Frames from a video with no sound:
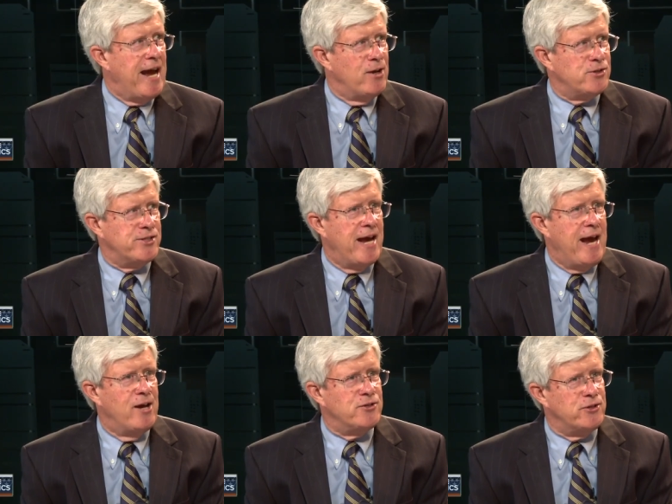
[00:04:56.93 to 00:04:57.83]
and the House is the
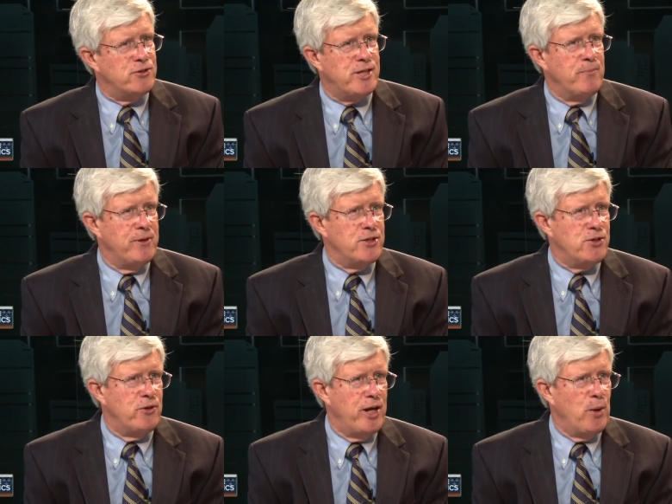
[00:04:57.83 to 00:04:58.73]
House, and there's some
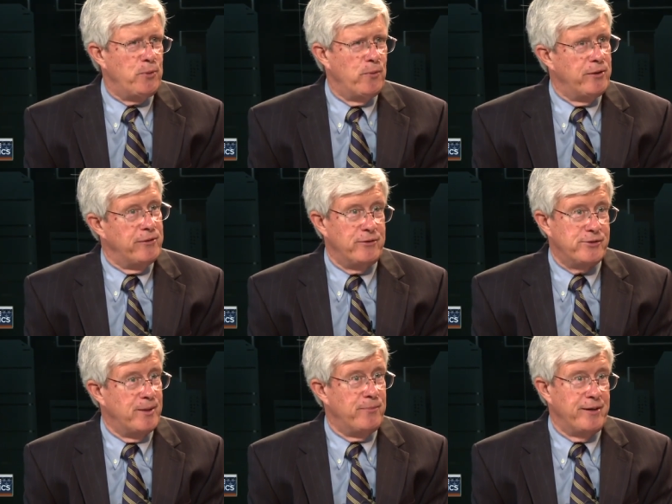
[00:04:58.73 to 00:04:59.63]
things you can help you with, and
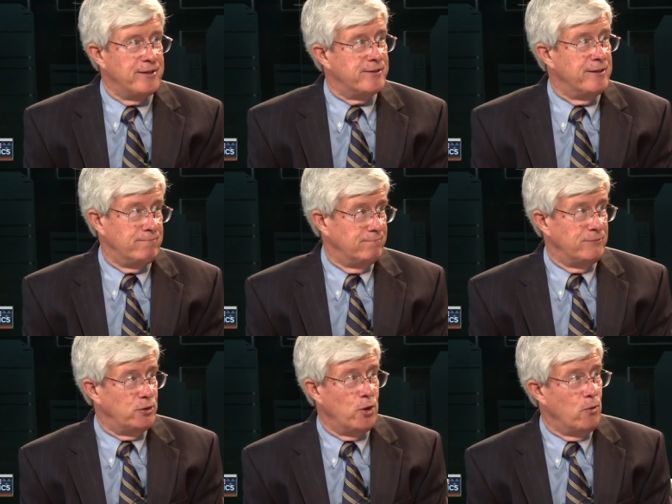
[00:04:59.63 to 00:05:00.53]
there's some things that
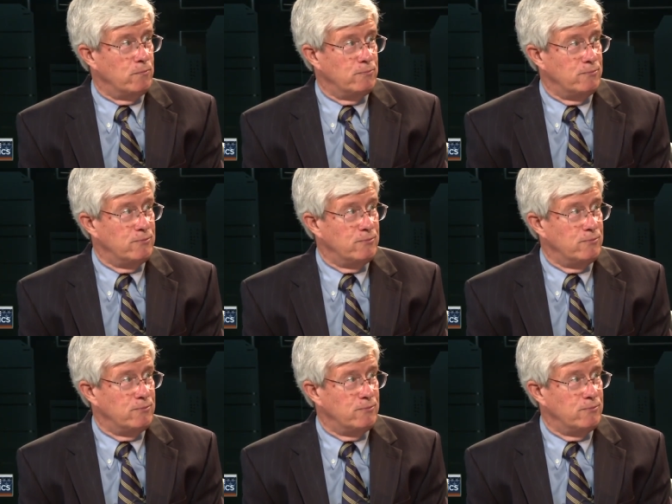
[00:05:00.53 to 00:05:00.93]
you don't. Know,